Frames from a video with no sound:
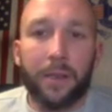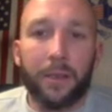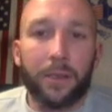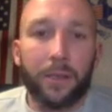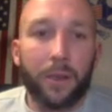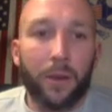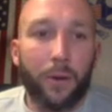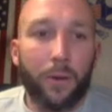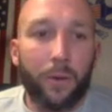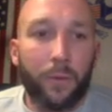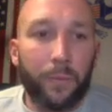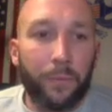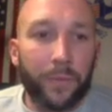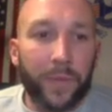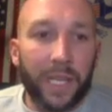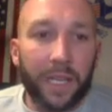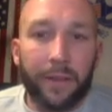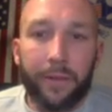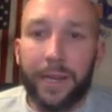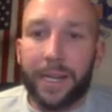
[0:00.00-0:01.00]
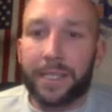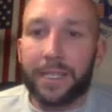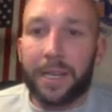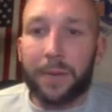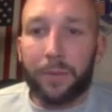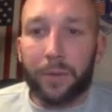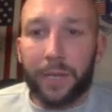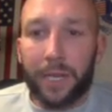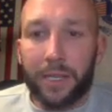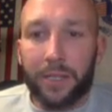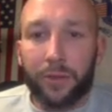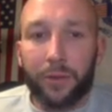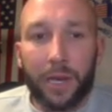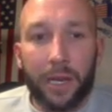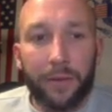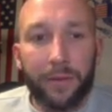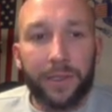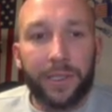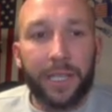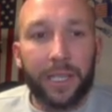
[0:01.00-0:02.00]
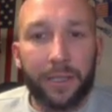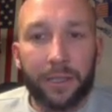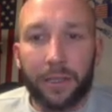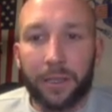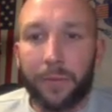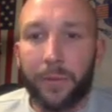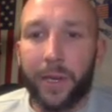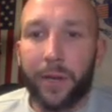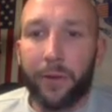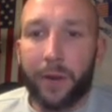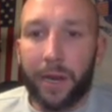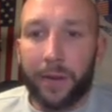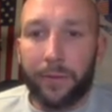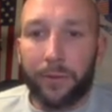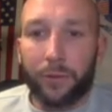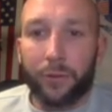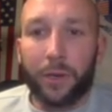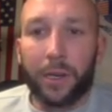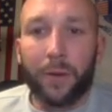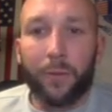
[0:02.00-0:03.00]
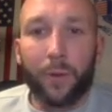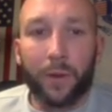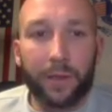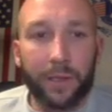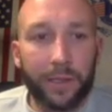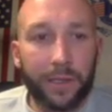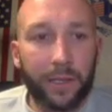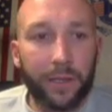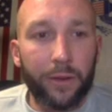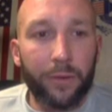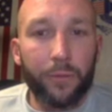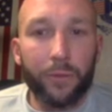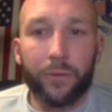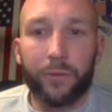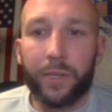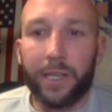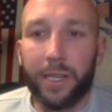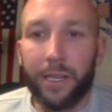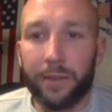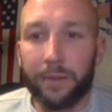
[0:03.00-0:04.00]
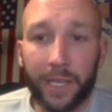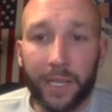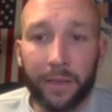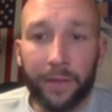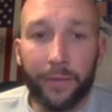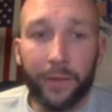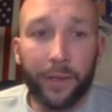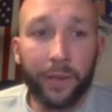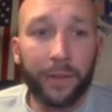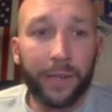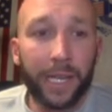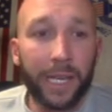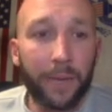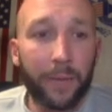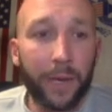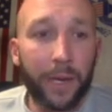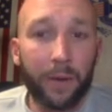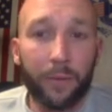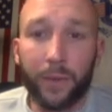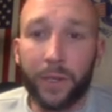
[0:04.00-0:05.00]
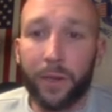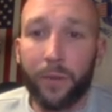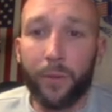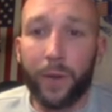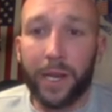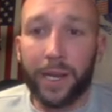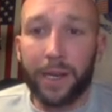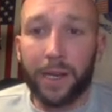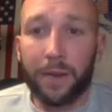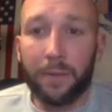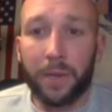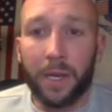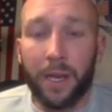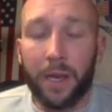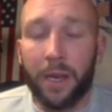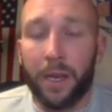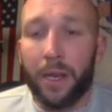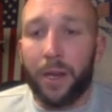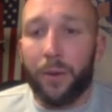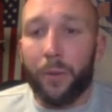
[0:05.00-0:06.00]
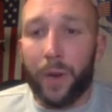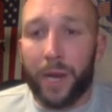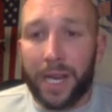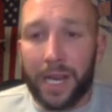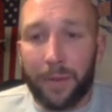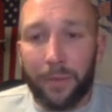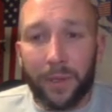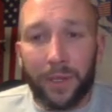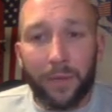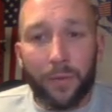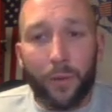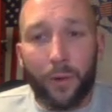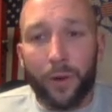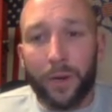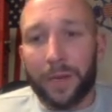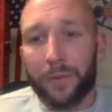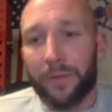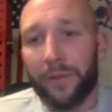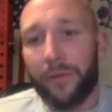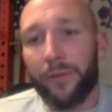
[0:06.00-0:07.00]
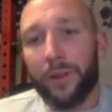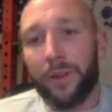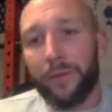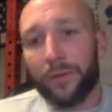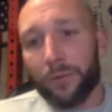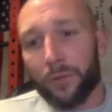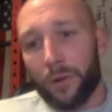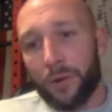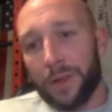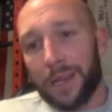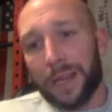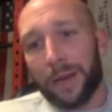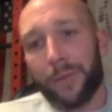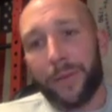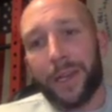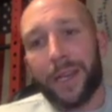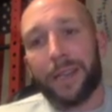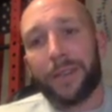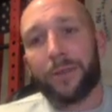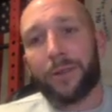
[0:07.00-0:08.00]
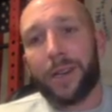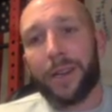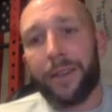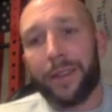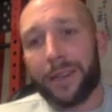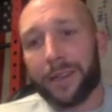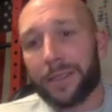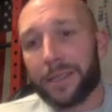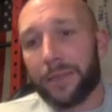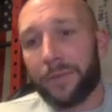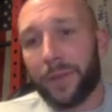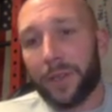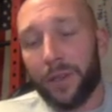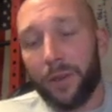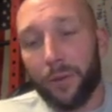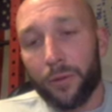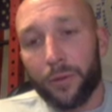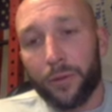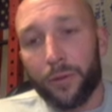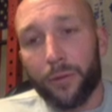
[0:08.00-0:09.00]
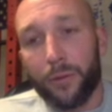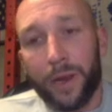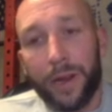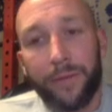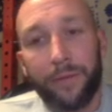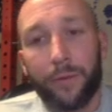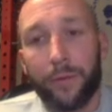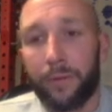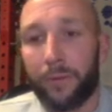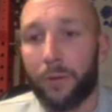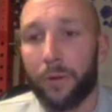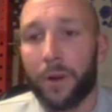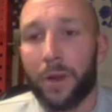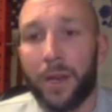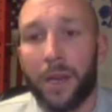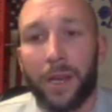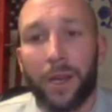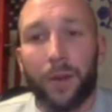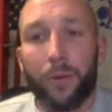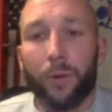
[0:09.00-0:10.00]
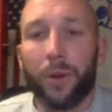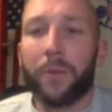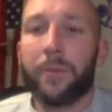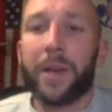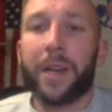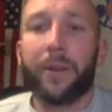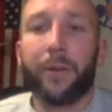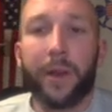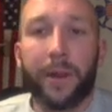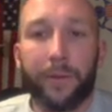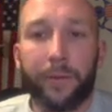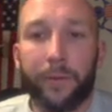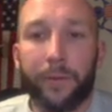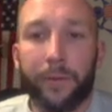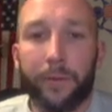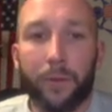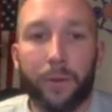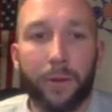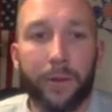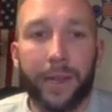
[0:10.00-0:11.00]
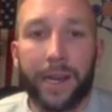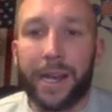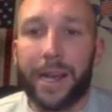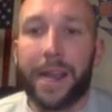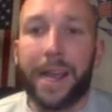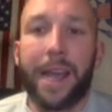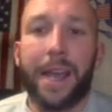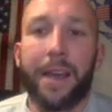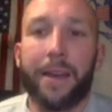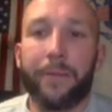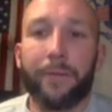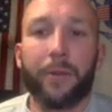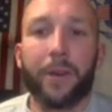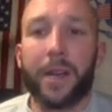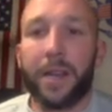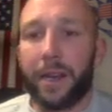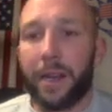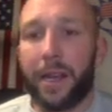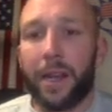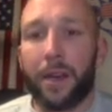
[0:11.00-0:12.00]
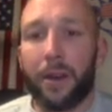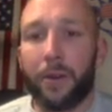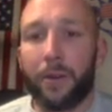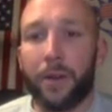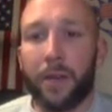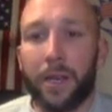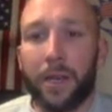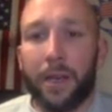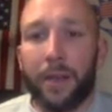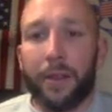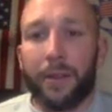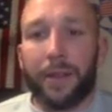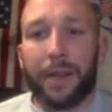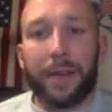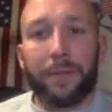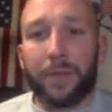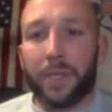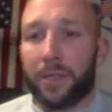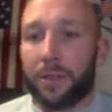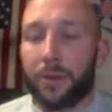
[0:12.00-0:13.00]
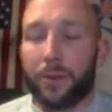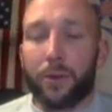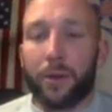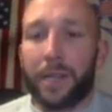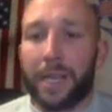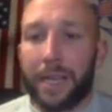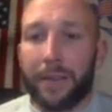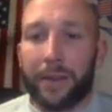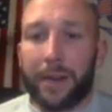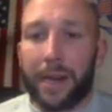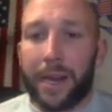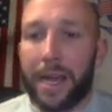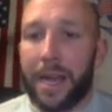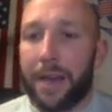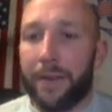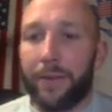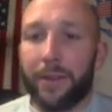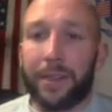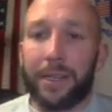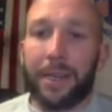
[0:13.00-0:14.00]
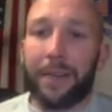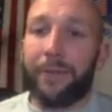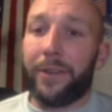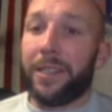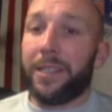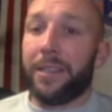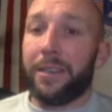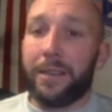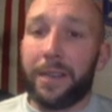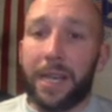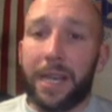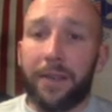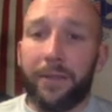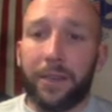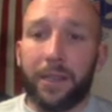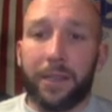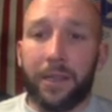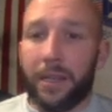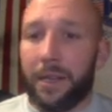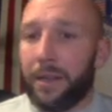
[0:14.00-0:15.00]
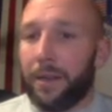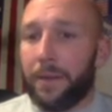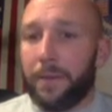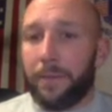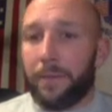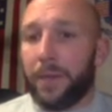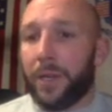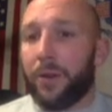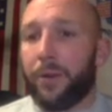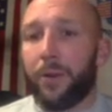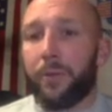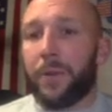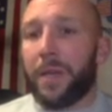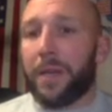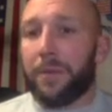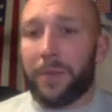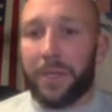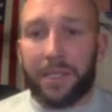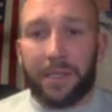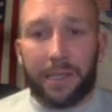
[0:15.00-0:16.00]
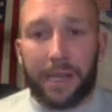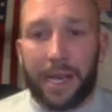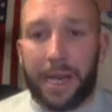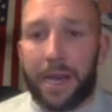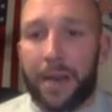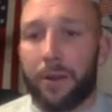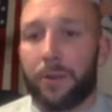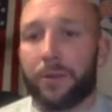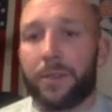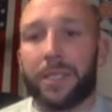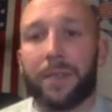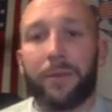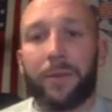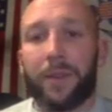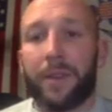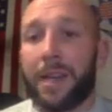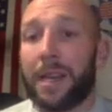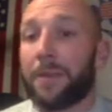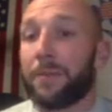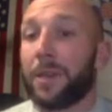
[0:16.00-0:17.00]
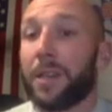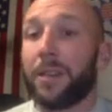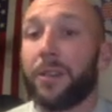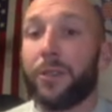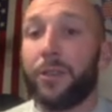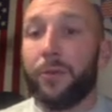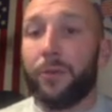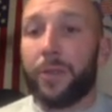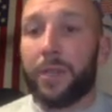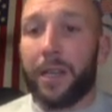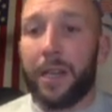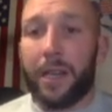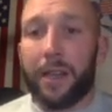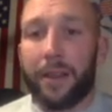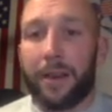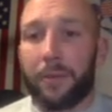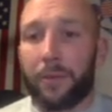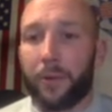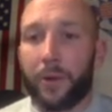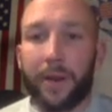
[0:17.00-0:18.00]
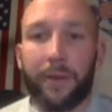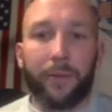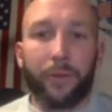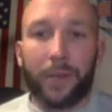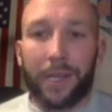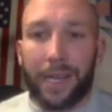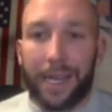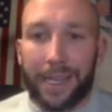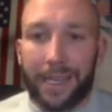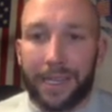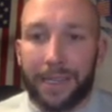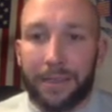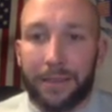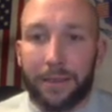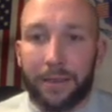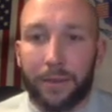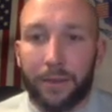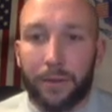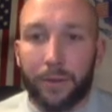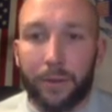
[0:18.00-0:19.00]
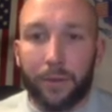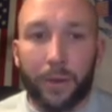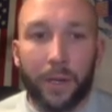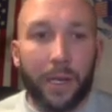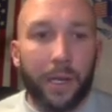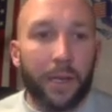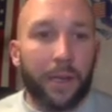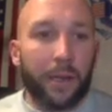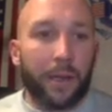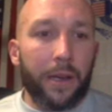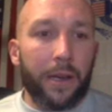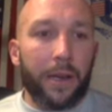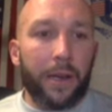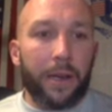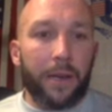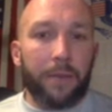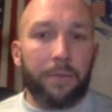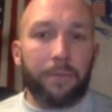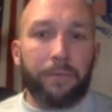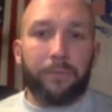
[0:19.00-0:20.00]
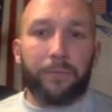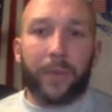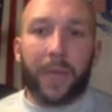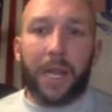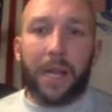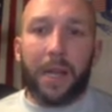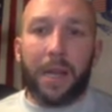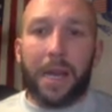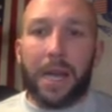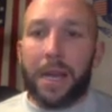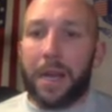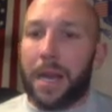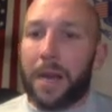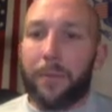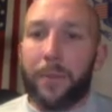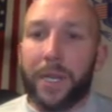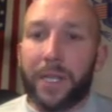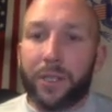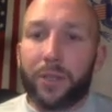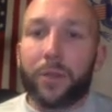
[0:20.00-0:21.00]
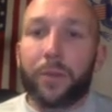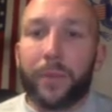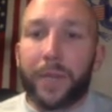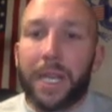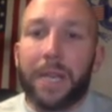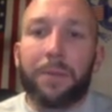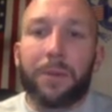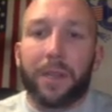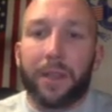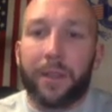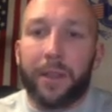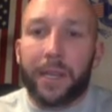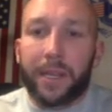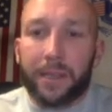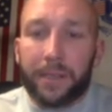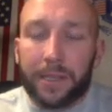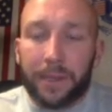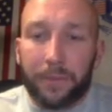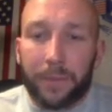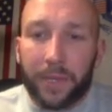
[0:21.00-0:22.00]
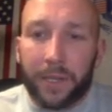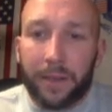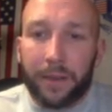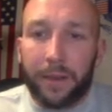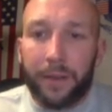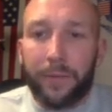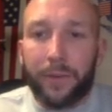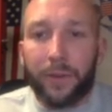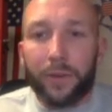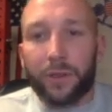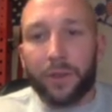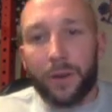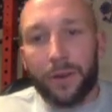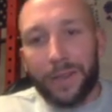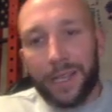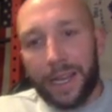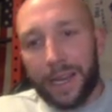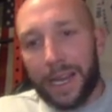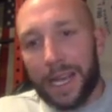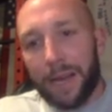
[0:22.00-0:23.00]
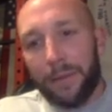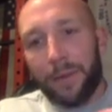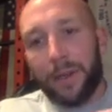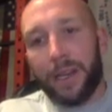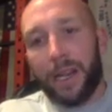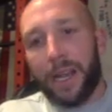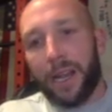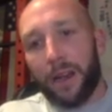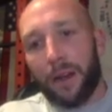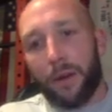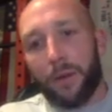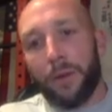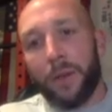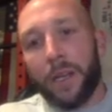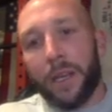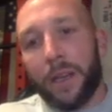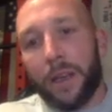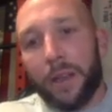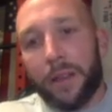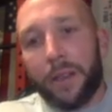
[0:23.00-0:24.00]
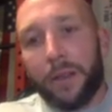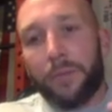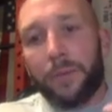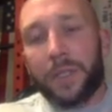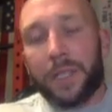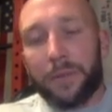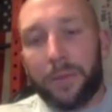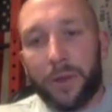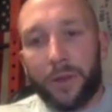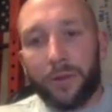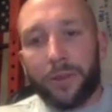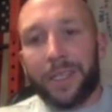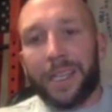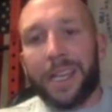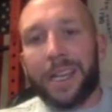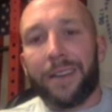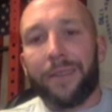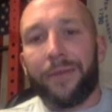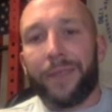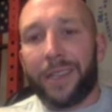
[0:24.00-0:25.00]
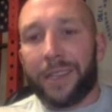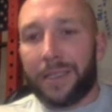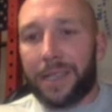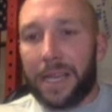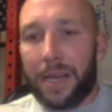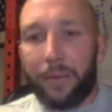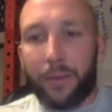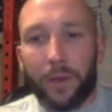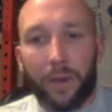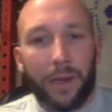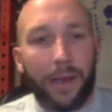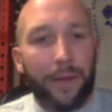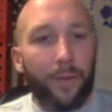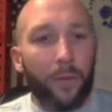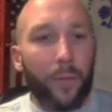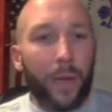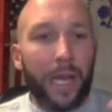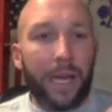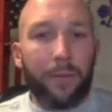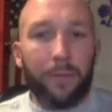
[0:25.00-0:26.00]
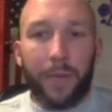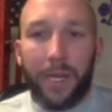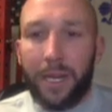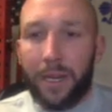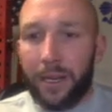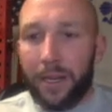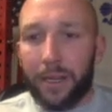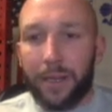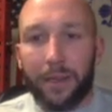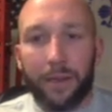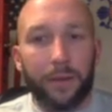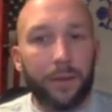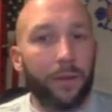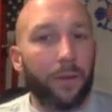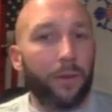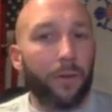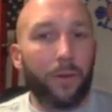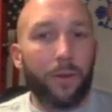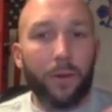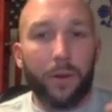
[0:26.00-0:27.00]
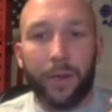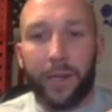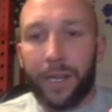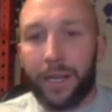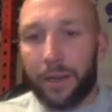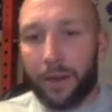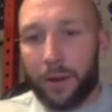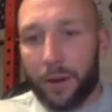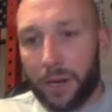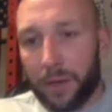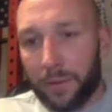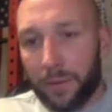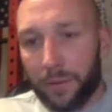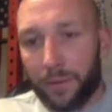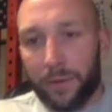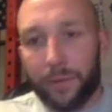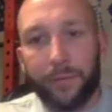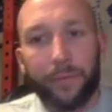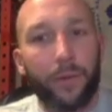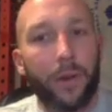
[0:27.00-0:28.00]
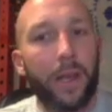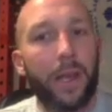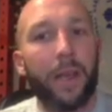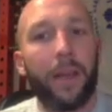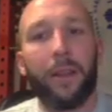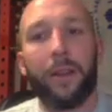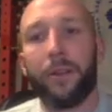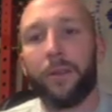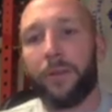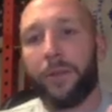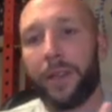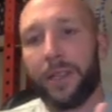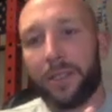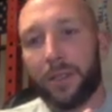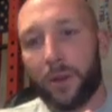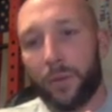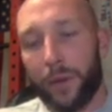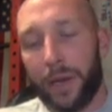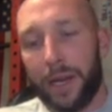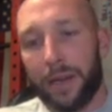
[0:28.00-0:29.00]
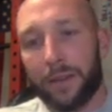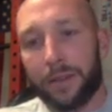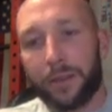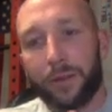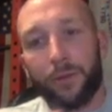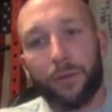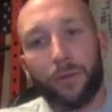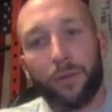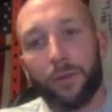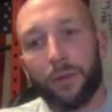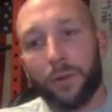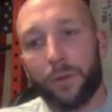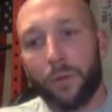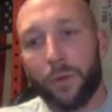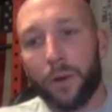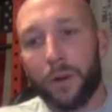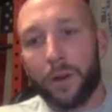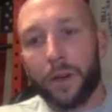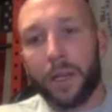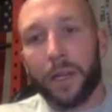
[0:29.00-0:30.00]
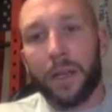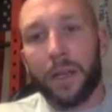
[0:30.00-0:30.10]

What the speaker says: So the next couple of days, try to intentionally be grateful. Try to work this in your routine. If you can think about it when you wake up in the morning before you even roll out of bed. Try to think of something you're grateful for. What am I grateful for that I have right now that I'm just so glad that I have it, that if I didn't have it, it'd make me sad, or something that I'm going to do today that I'm grateful that I get to do. I bet you'll be able to think of something. And if you start that habit now, then when some of those negative things happen, you have a bad meeting or you get in an argument with your friend or things go bad at school or work,